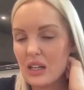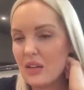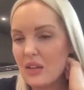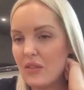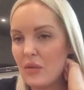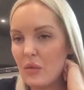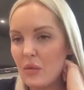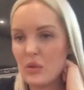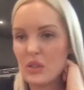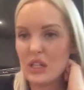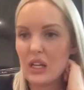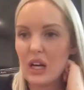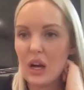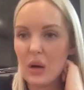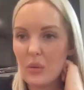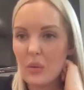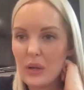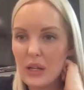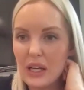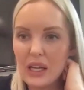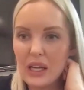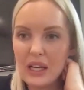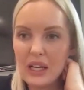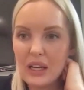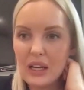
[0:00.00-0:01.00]
it wasn't going
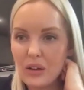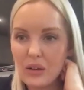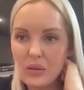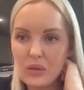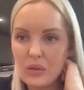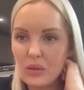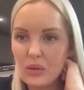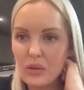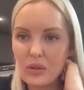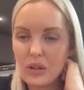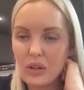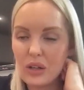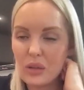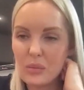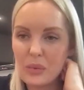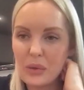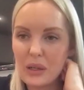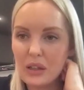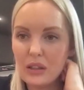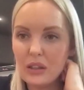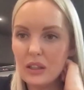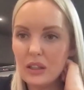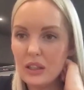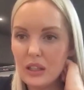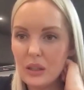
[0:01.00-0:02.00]
in, or I'd be
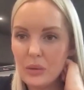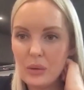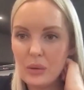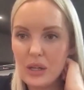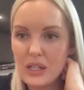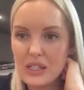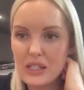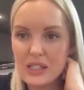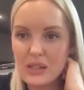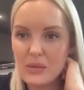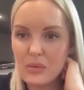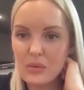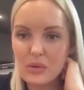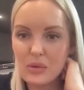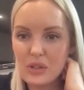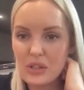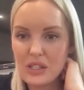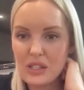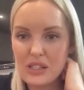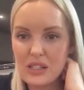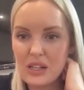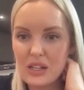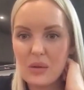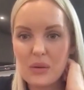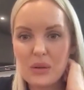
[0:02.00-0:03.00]
like, oh, what's
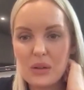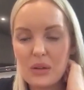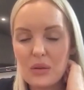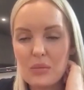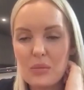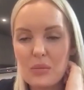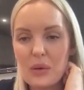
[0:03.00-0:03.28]
this going on?